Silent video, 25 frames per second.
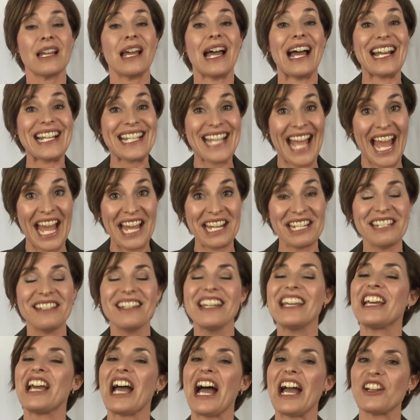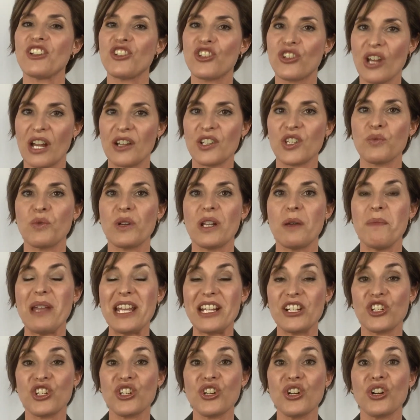Again, I just want to make
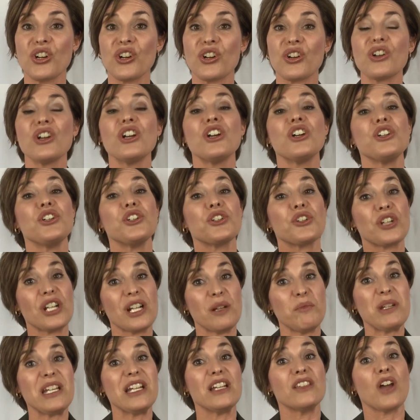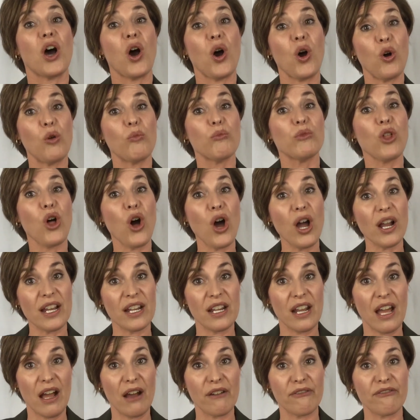sure you're going to be in the home long
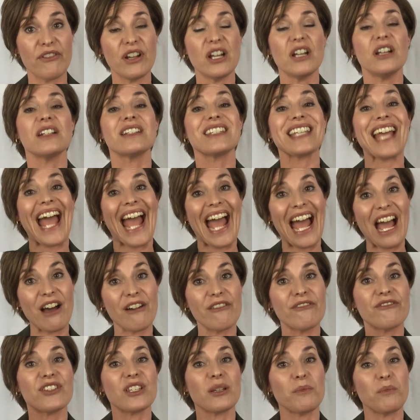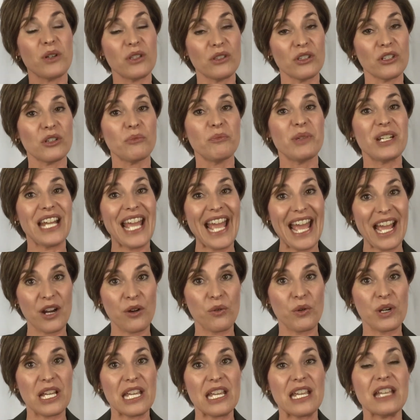enough to have a little bit of
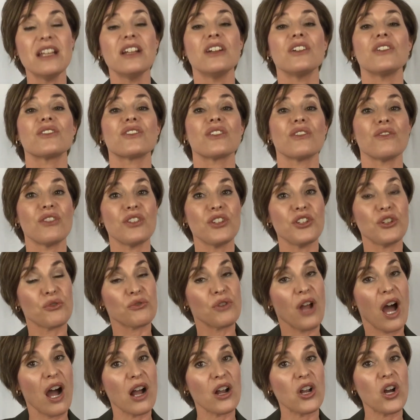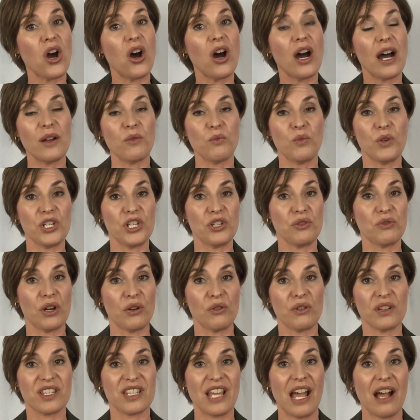equity so that you're not caught when you go
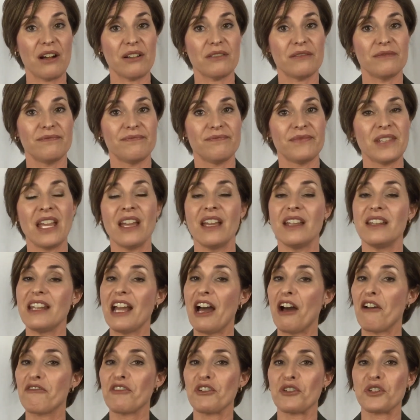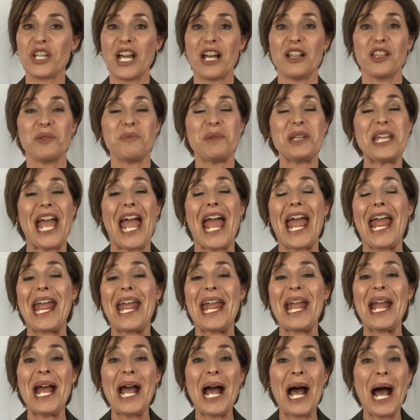to sell. Now, if you're telling me,
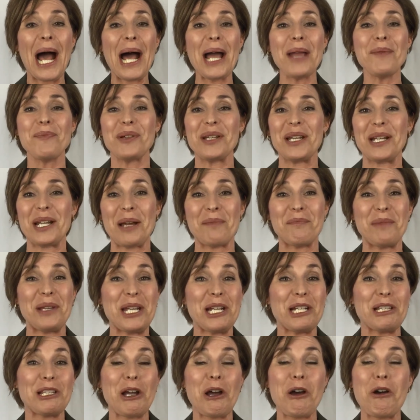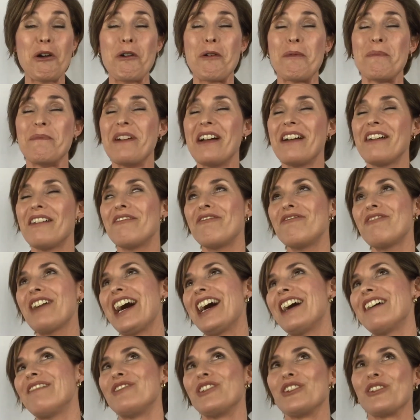hey, I plan on being in the home
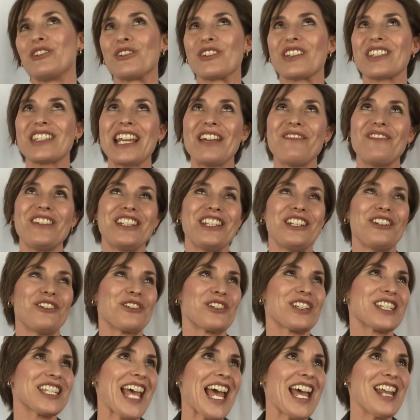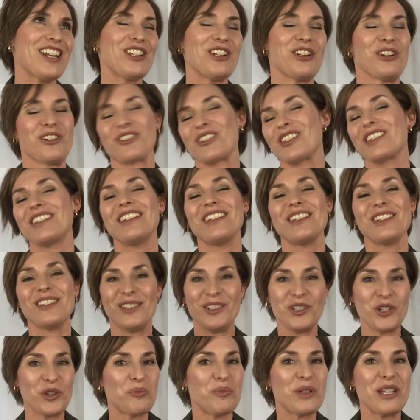5 years, 7 years, 10 years,
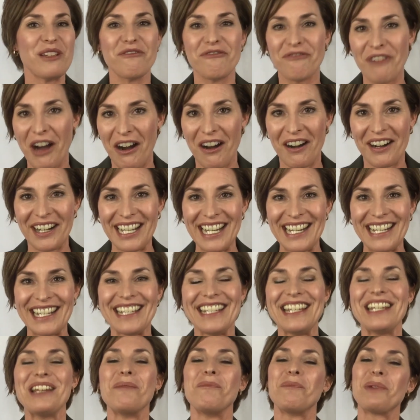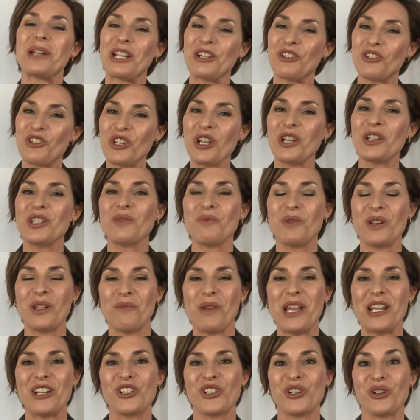you'll be fine. But I just want to
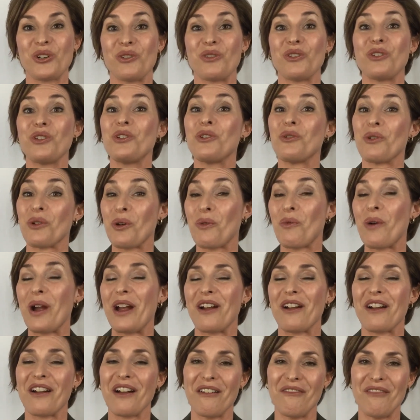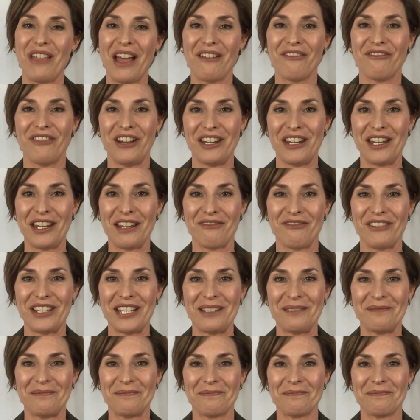make sure that you're aware of that funding fee.